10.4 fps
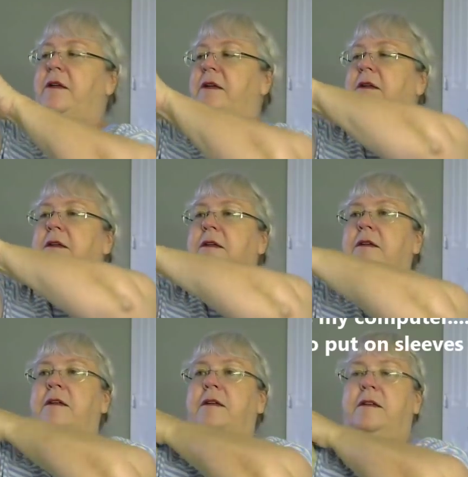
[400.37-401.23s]

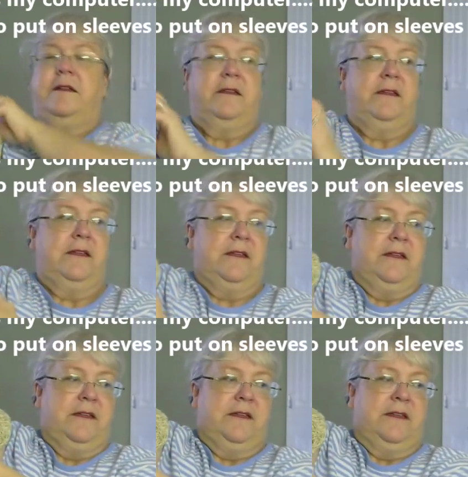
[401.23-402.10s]

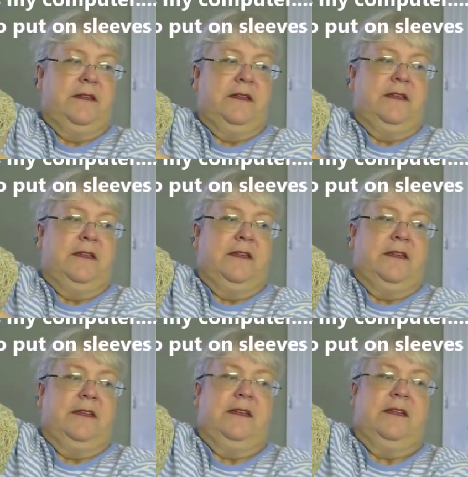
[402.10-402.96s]

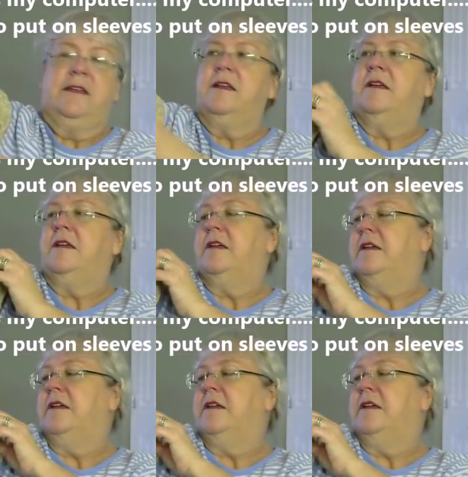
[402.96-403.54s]
[no speech]